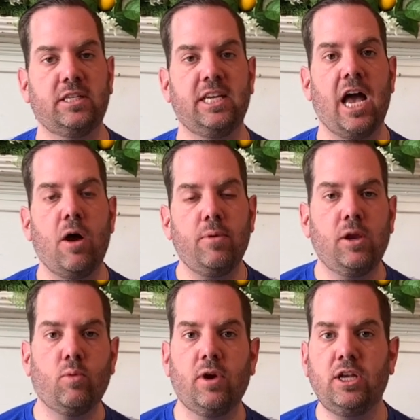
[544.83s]
See how many
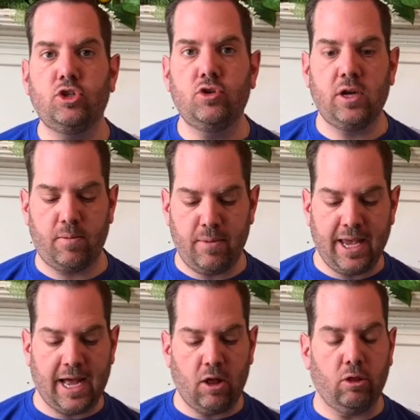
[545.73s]
rings you can
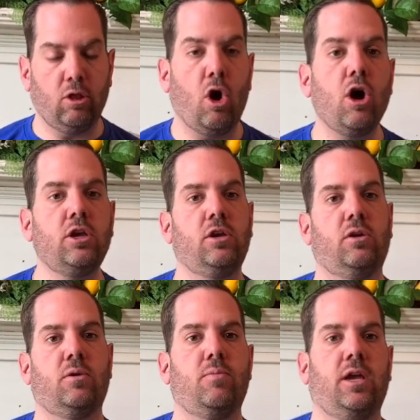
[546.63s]
make, how long you
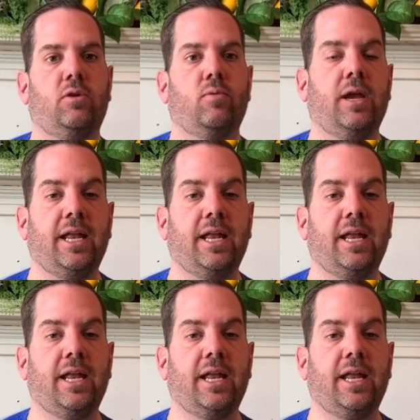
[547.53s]
can make your ring,